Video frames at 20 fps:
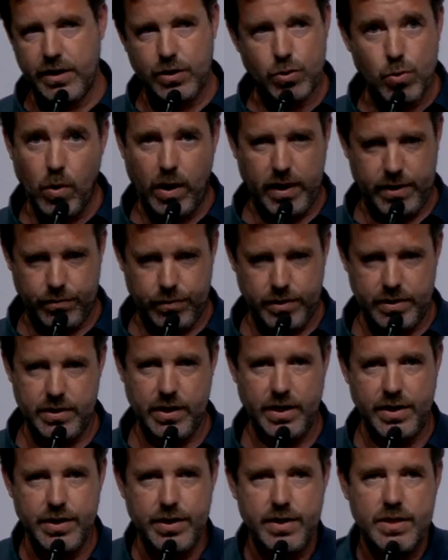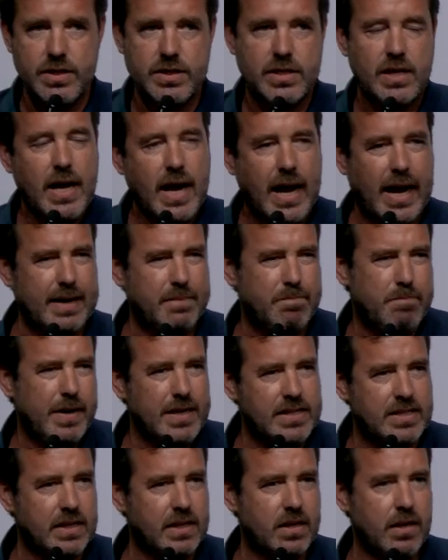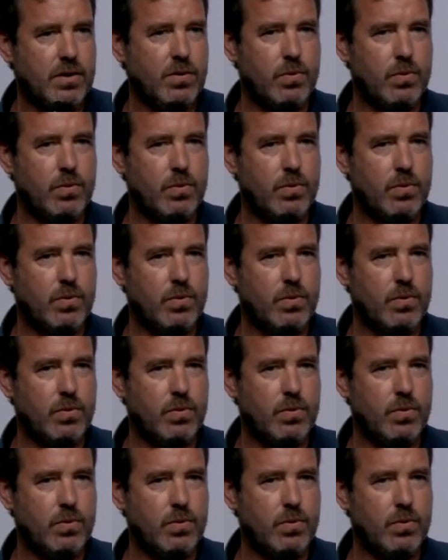two hundred years, and basically